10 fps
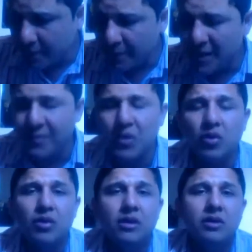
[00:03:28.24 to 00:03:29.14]

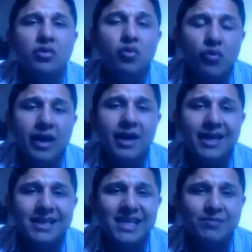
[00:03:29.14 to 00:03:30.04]
people who were
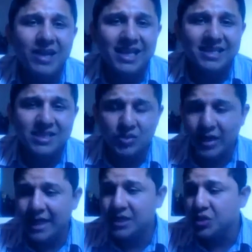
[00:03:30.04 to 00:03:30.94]
in that place
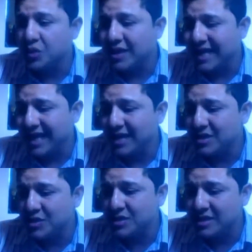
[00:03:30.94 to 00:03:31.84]
trying
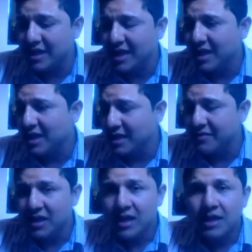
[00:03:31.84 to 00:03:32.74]
to say
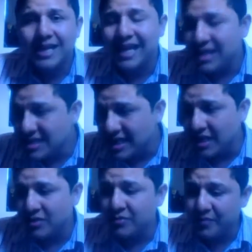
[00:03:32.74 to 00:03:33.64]
him, calm
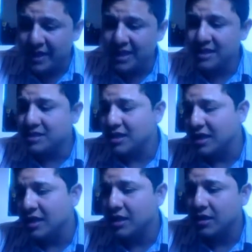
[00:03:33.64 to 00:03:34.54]
down please,
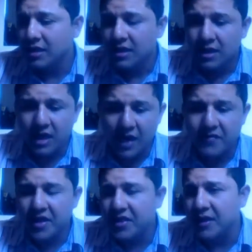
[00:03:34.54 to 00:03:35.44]

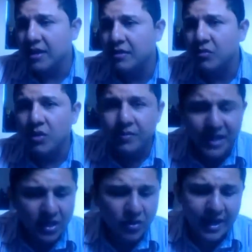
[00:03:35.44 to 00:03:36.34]
everything will
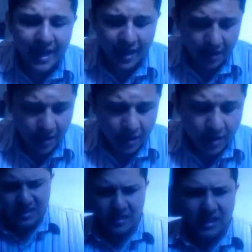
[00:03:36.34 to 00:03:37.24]
be okay,
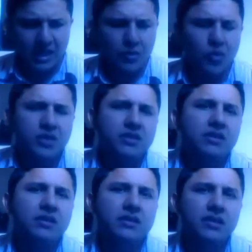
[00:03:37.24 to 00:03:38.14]
suddenly he was
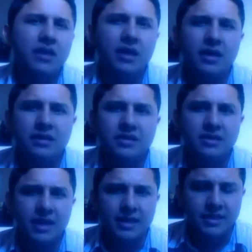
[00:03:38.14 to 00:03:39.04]

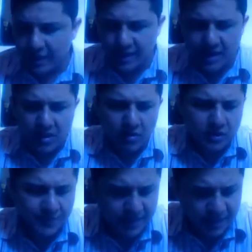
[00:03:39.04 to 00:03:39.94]
sat in the
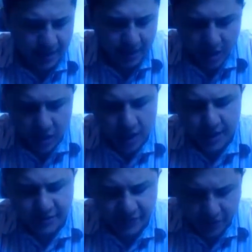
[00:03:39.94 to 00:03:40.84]
hospital
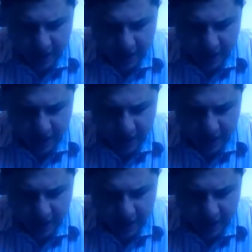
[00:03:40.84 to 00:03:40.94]
calling for a